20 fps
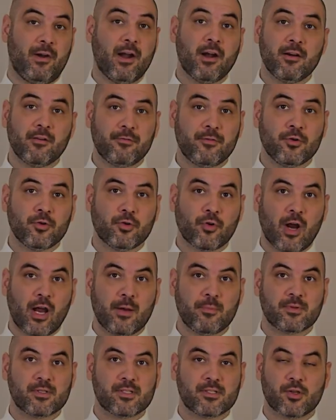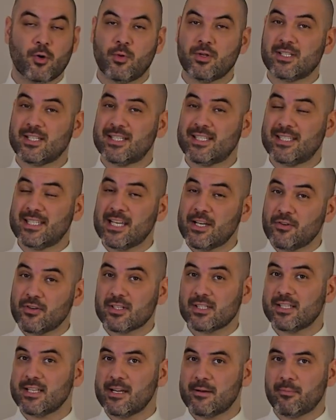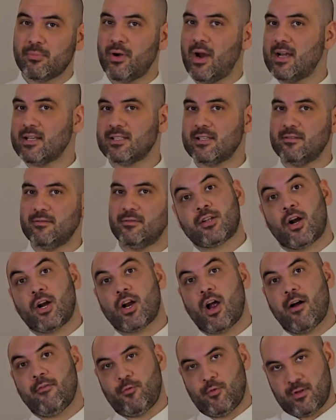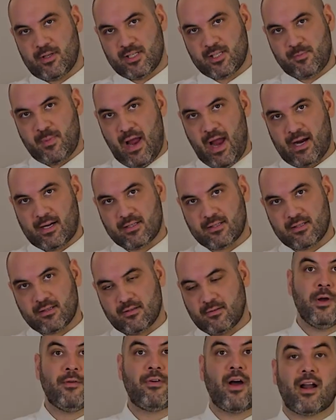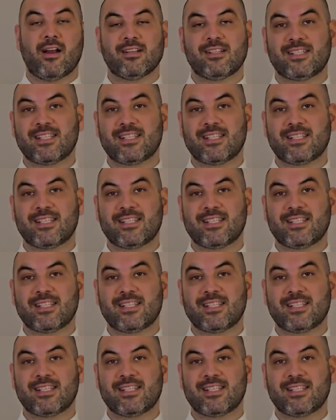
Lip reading: very few gripes, so it's seriously impressive. Starting off with the specs. We've got a